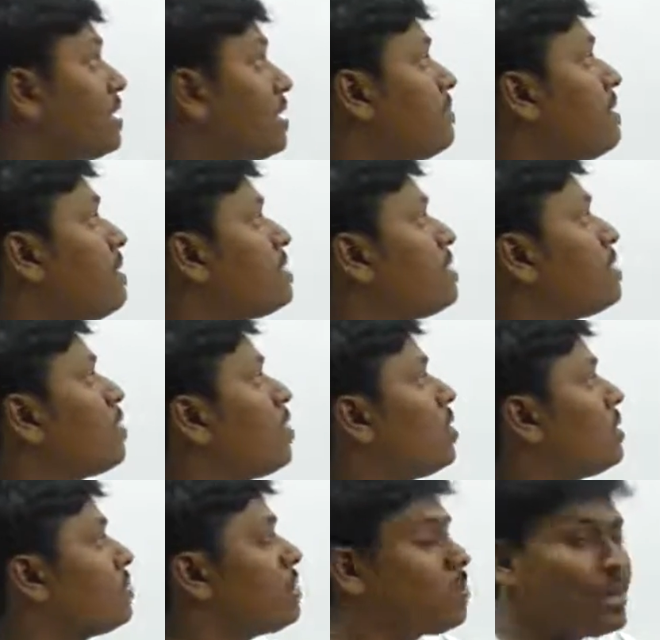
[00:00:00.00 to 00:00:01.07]
That means in row
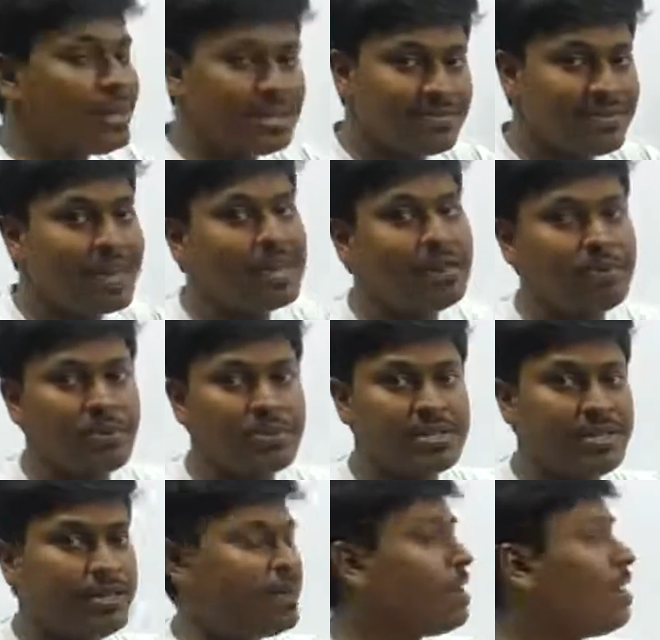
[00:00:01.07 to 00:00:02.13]
number 1 is vacant
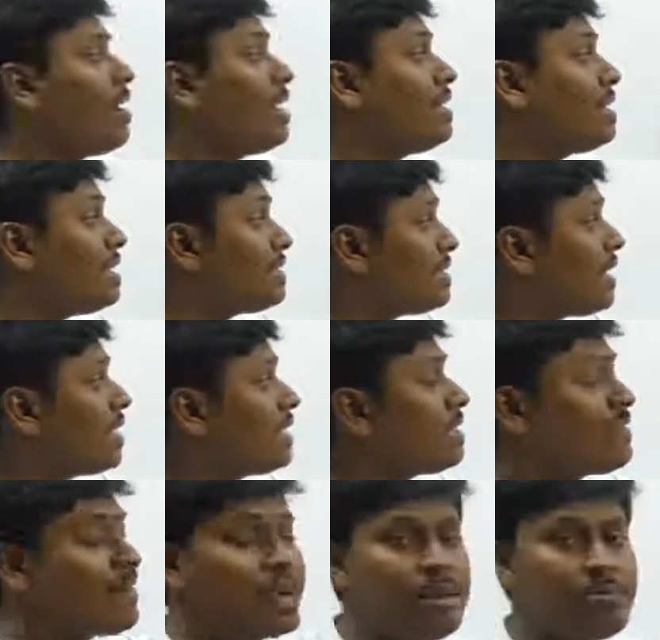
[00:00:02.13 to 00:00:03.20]
position and there is
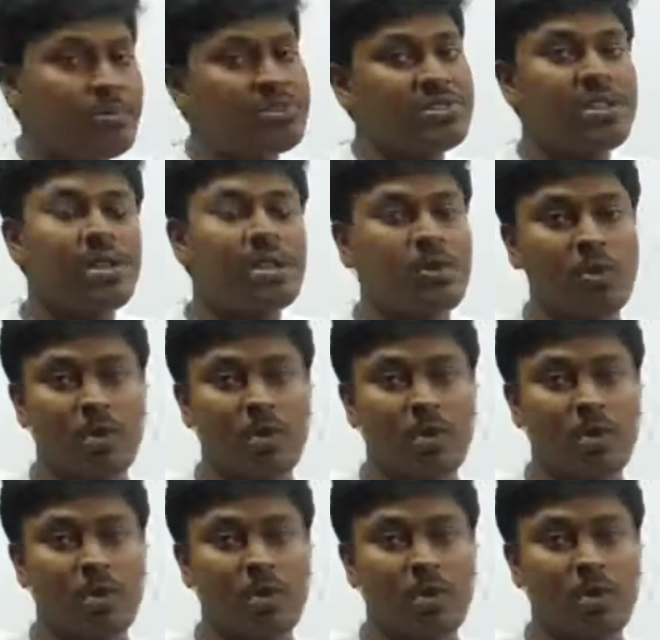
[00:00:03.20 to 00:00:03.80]
another vacant position in row